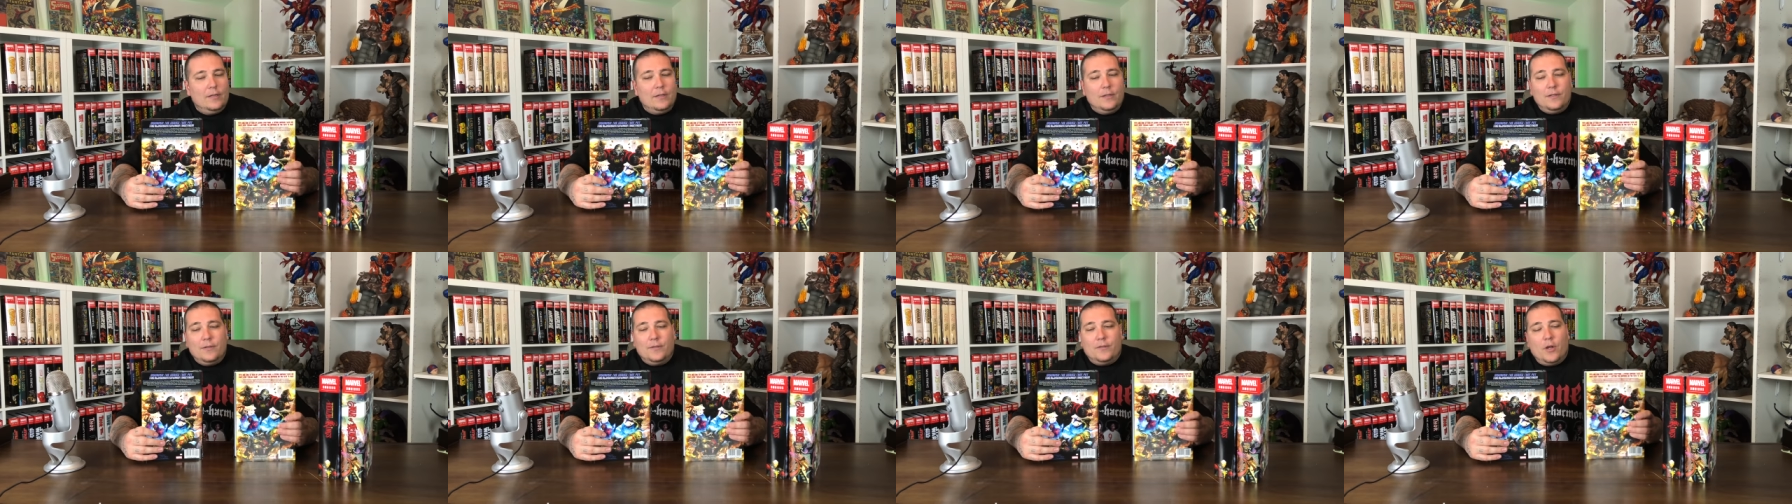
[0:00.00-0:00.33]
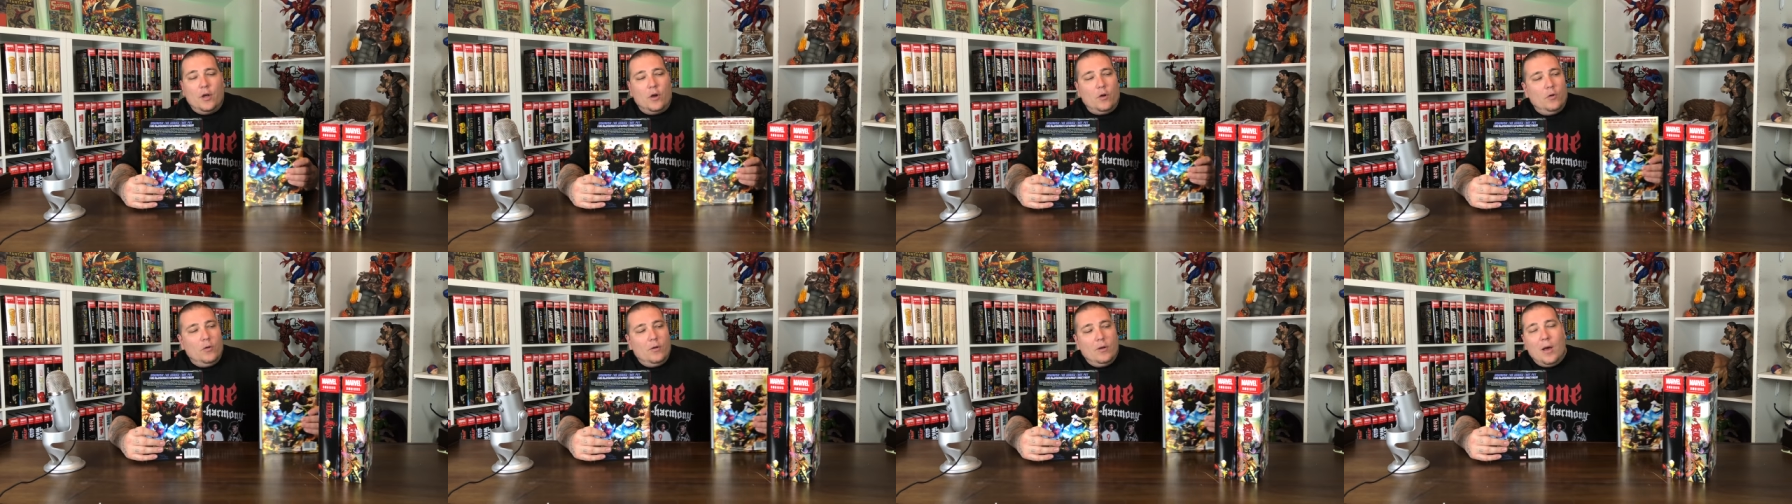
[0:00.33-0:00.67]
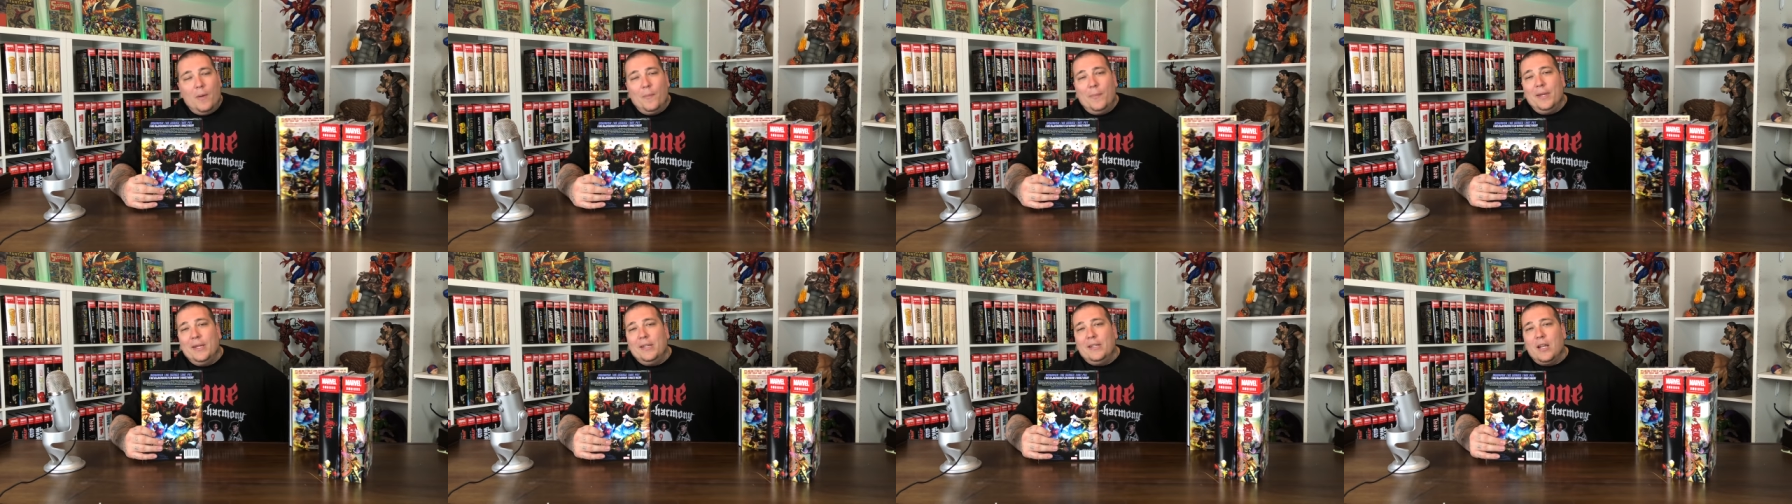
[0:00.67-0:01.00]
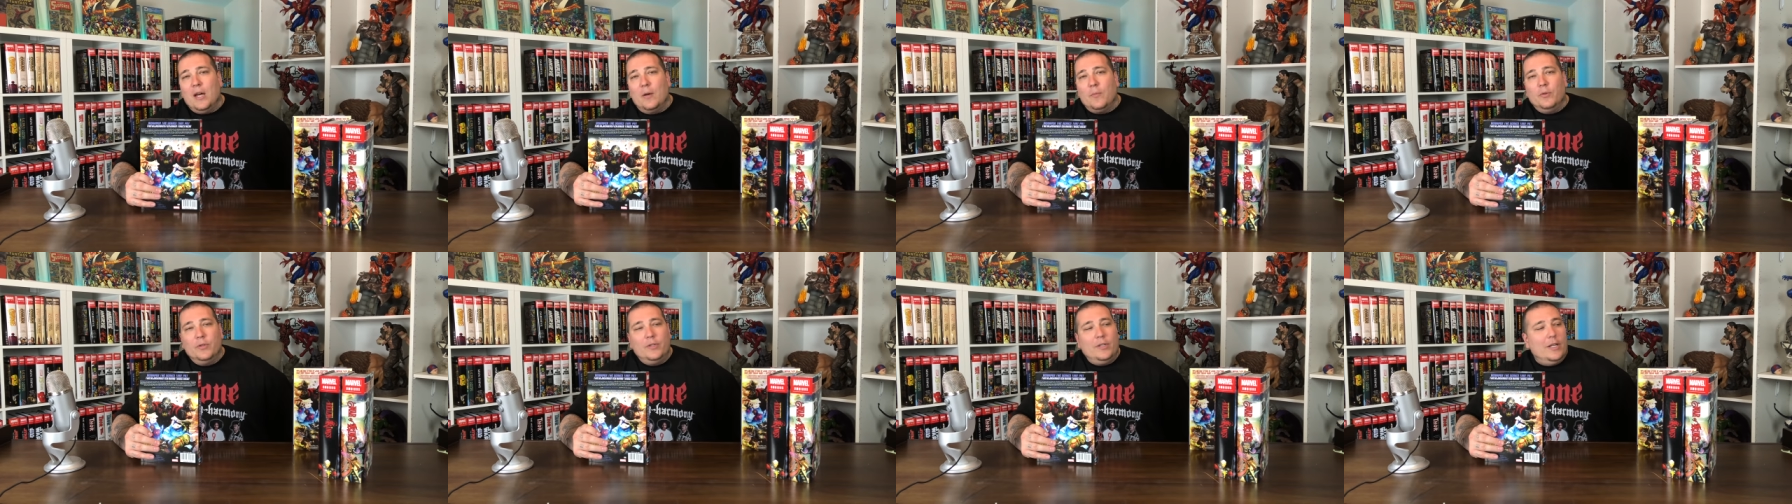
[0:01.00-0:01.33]
So a big
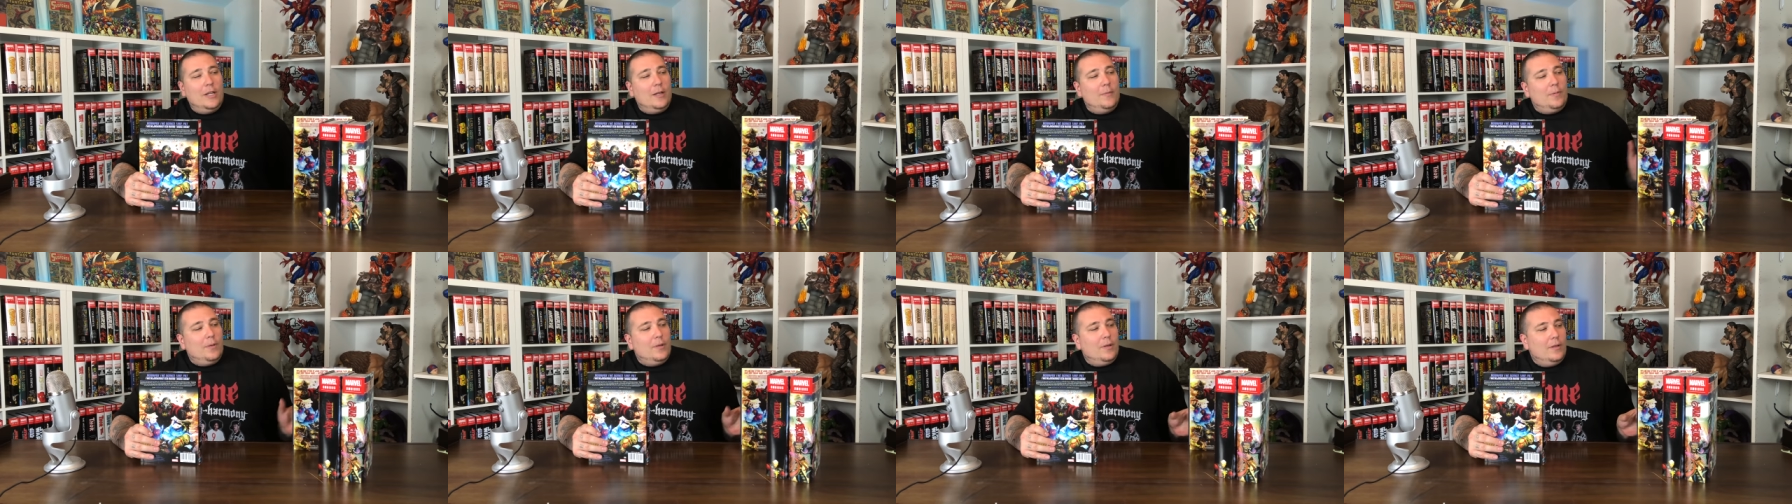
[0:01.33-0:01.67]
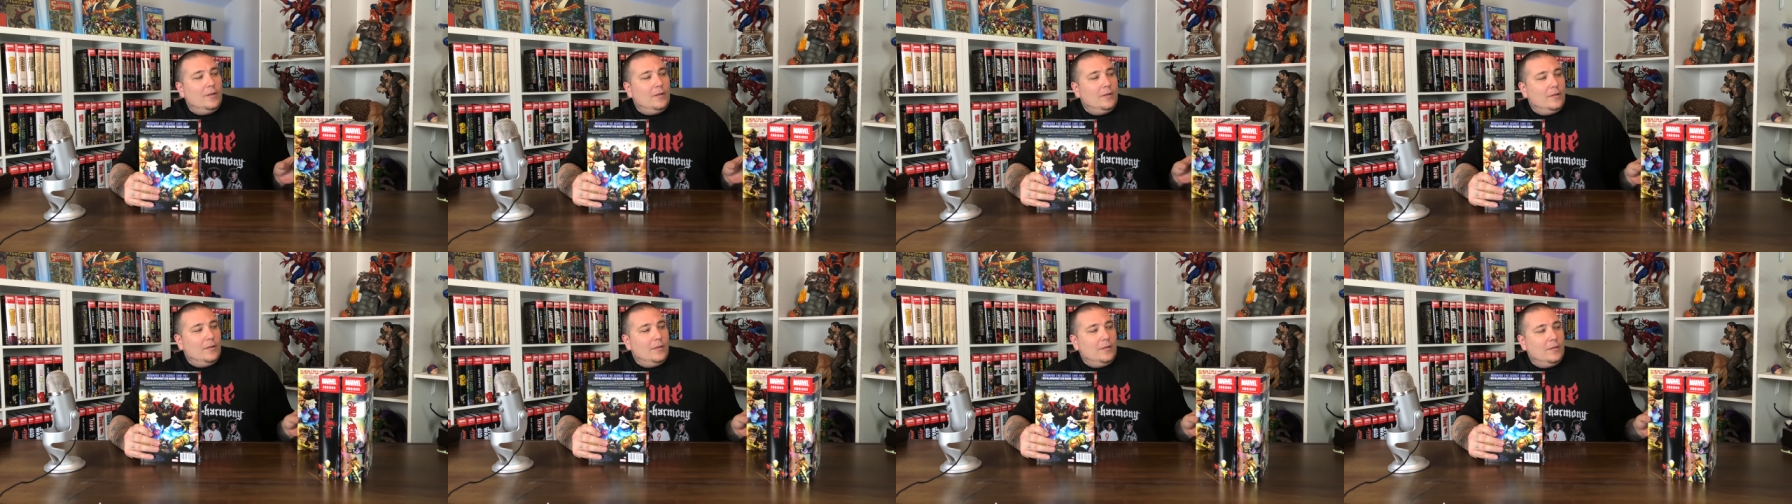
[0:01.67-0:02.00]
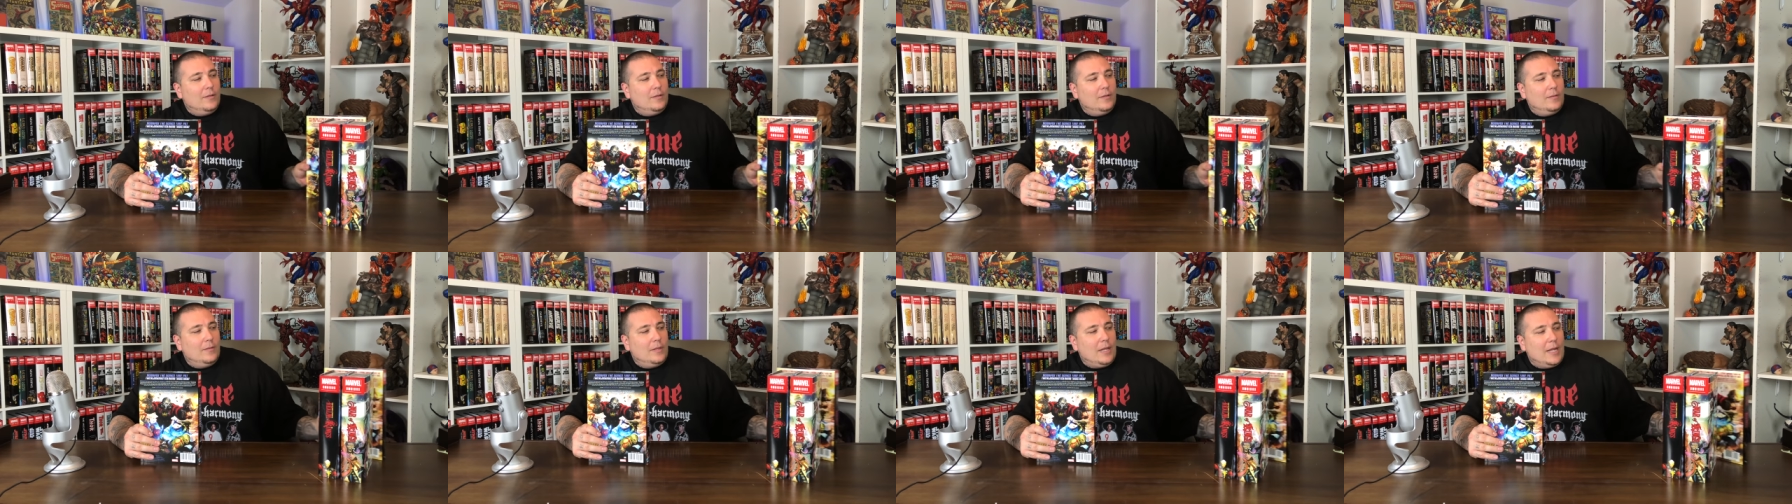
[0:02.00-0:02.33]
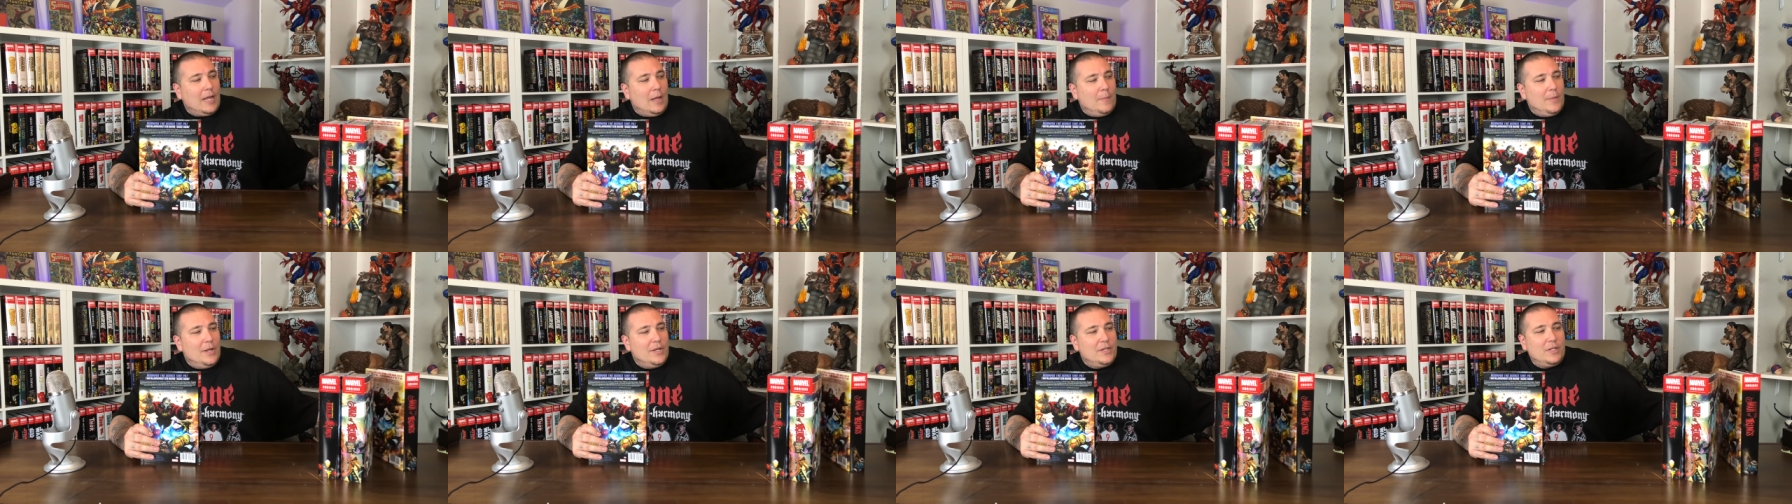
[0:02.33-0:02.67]
double dip. Like
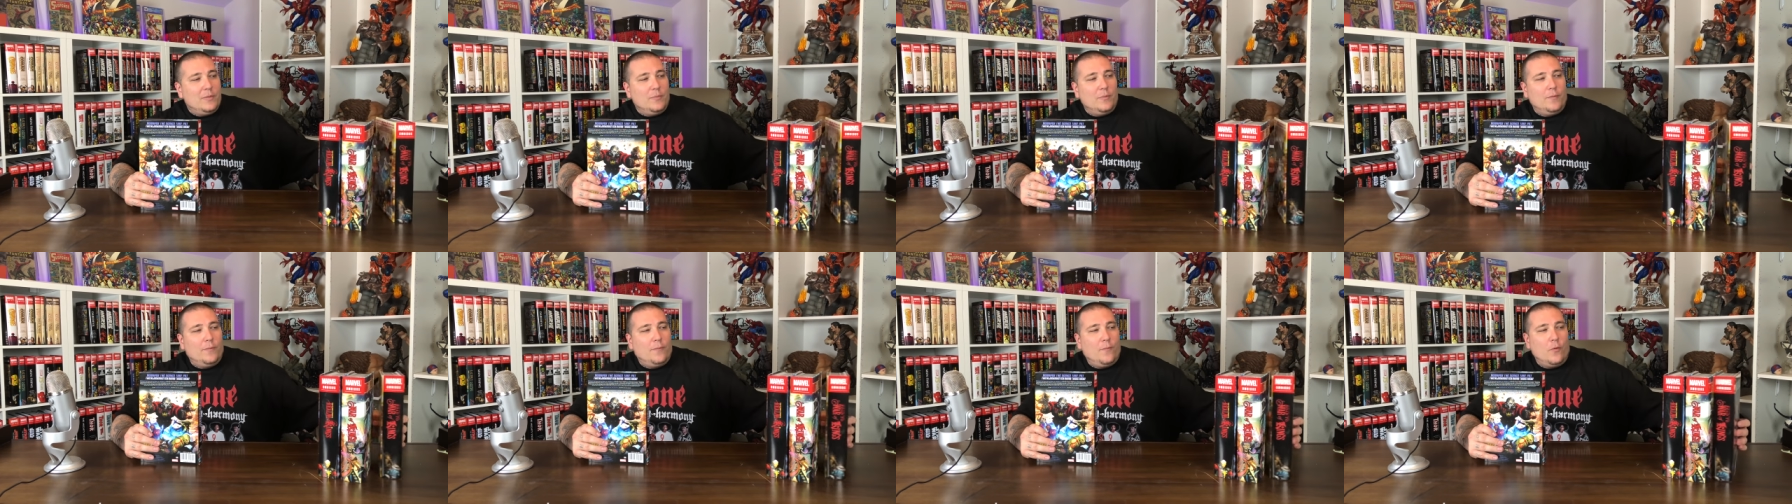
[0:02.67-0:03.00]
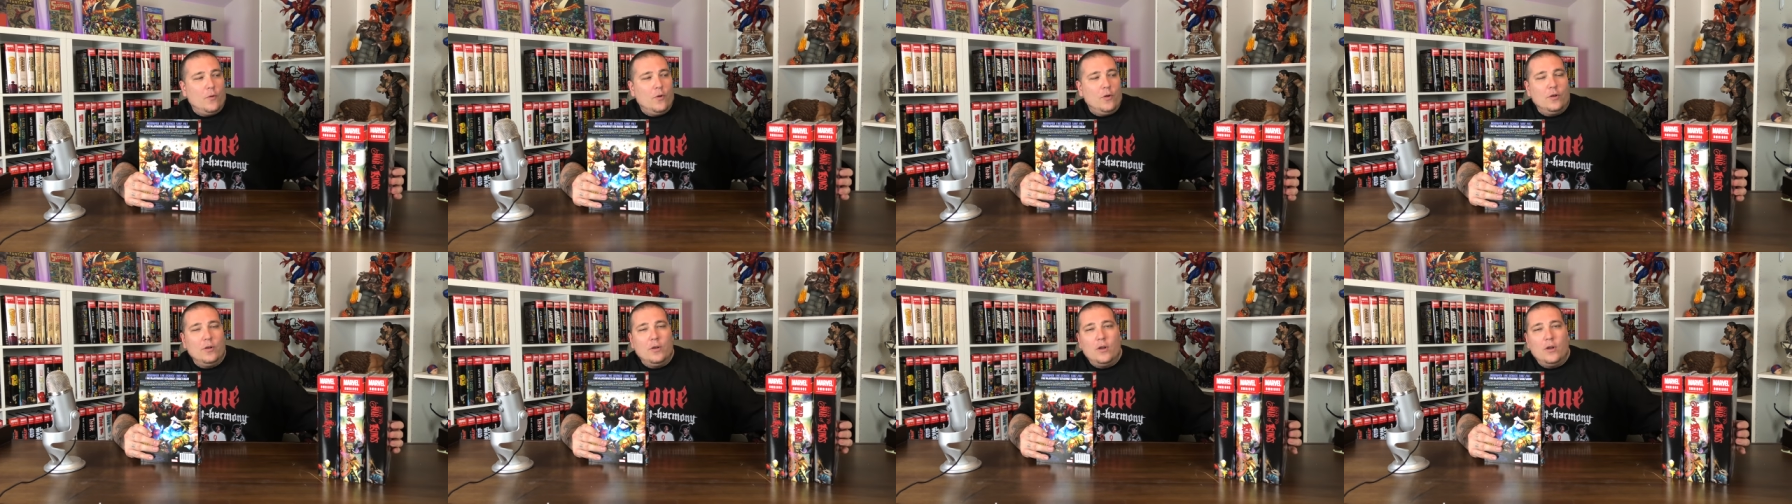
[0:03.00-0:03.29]
I mentioned before,